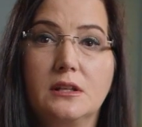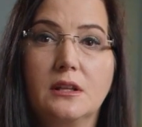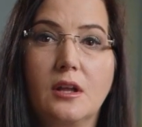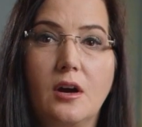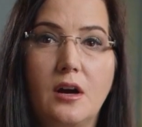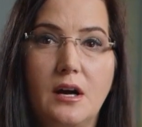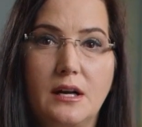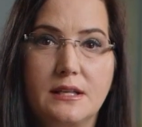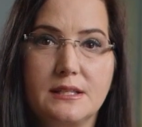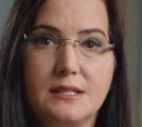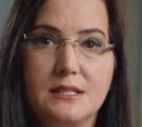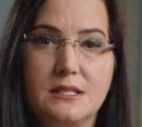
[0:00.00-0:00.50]

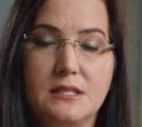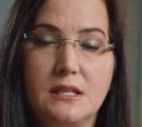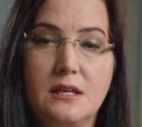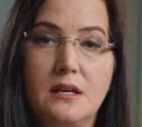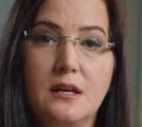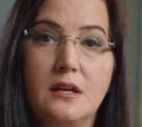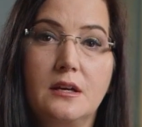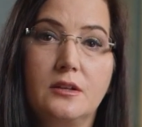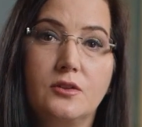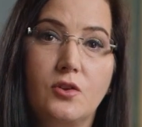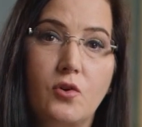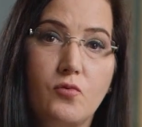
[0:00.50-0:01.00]
lost,
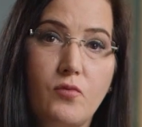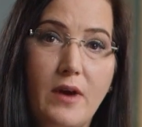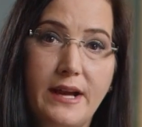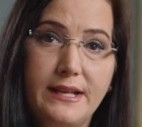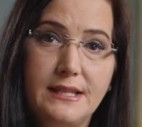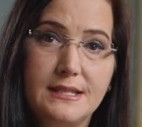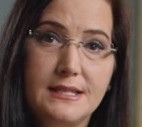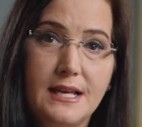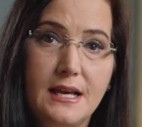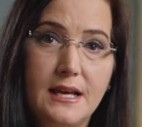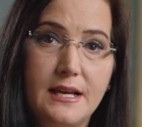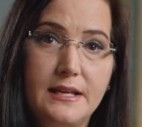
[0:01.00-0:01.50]
the
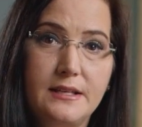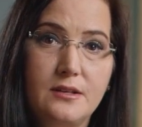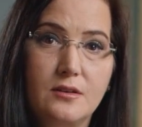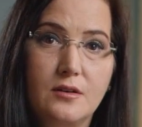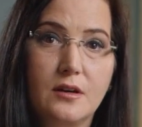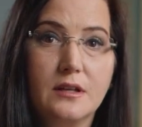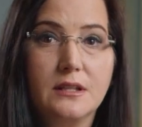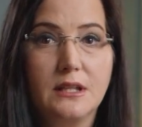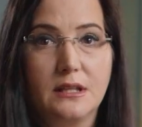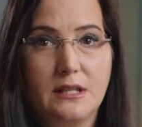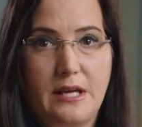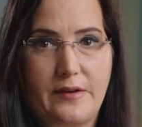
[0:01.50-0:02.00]
right side
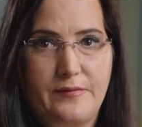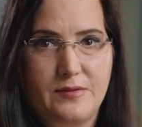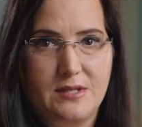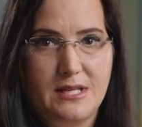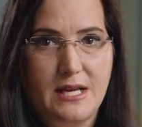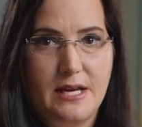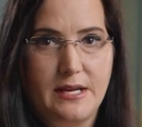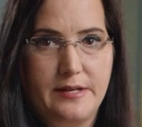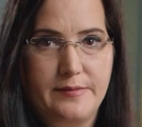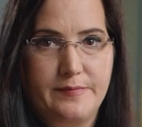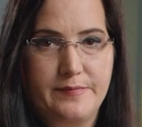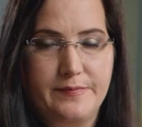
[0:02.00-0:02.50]
or the left side.